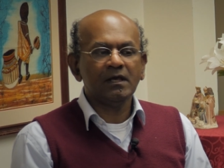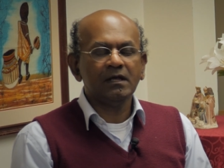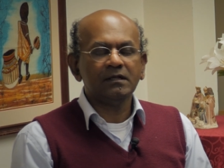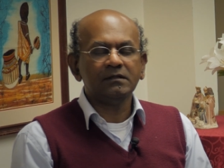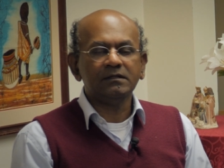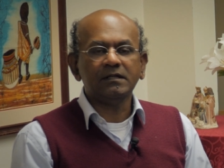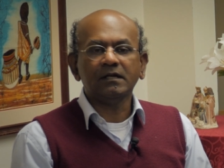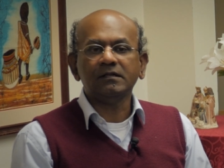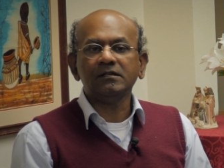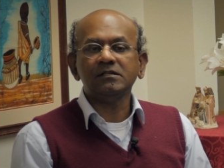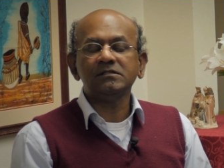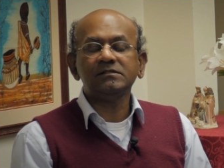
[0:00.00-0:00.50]

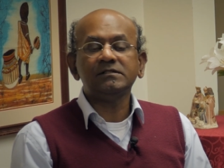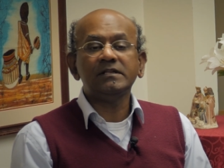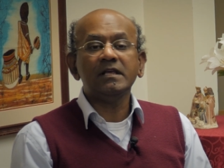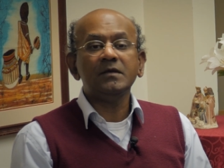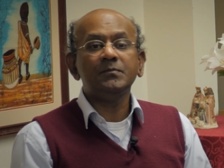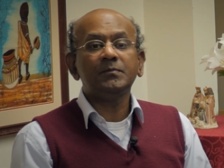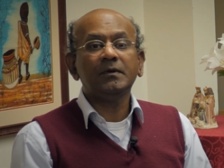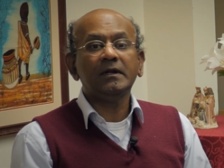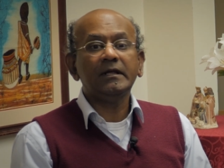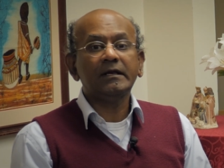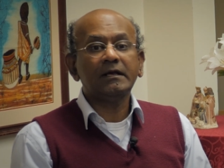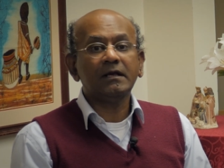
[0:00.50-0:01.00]
that is
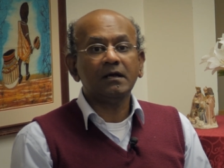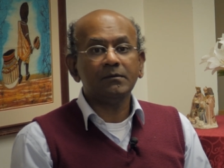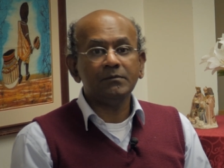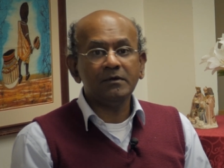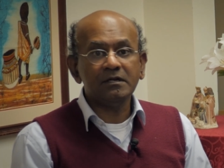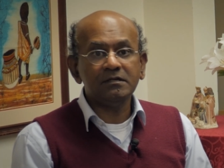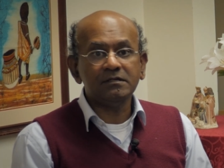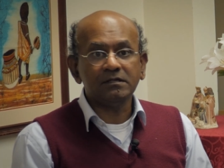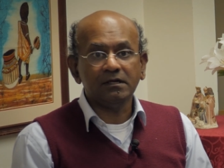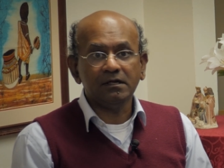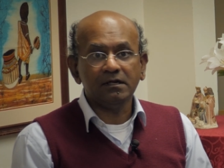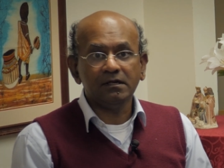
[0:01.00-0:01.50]
deeply
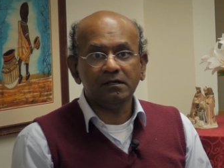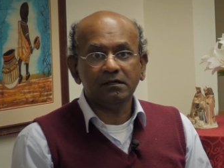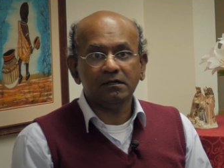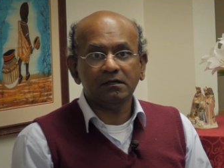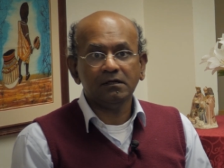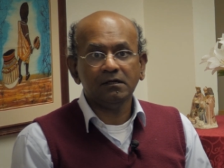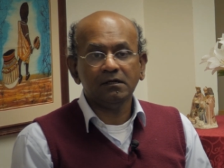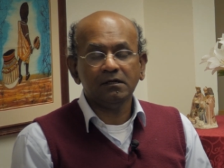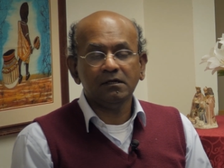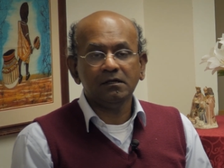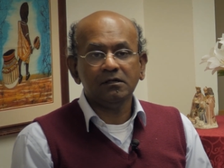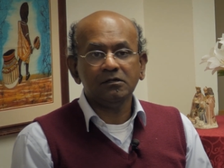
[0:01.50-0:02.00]
committed
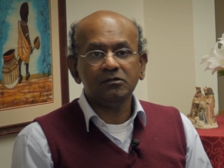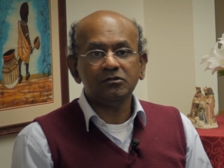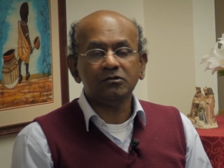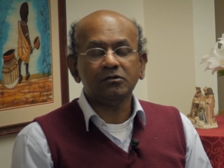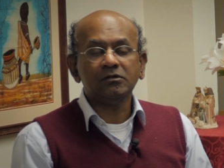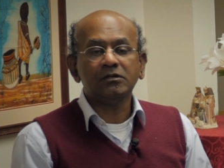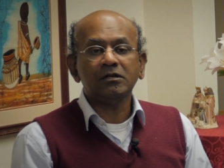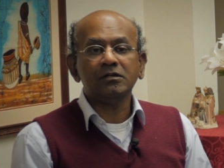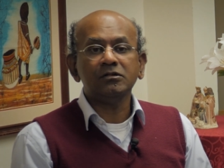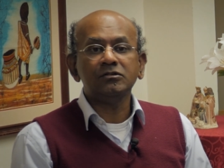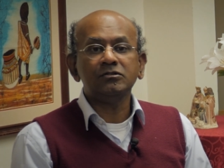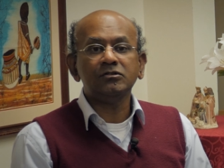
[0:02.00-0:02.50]
to
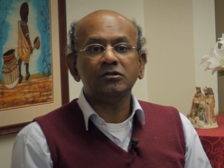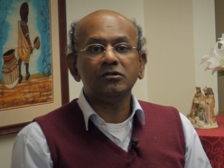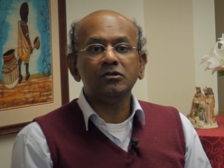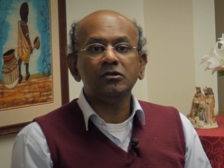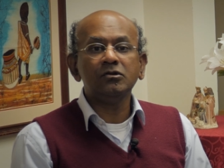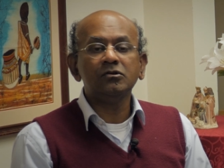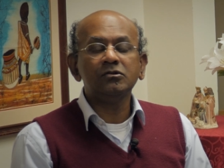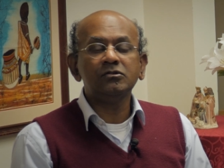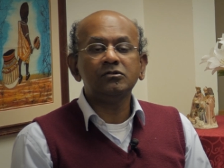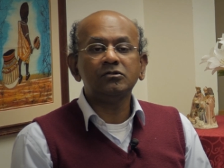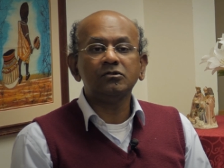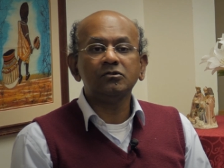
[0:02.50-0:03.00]

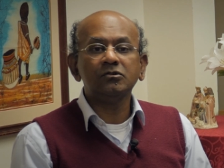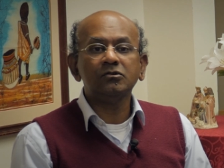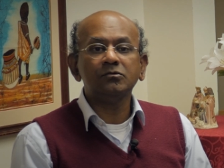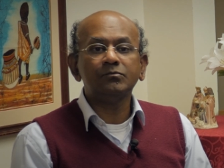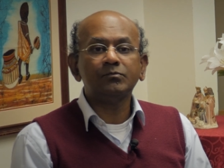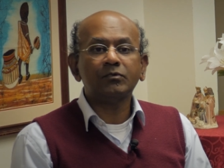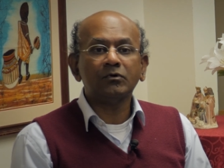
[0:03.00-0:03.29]
continue to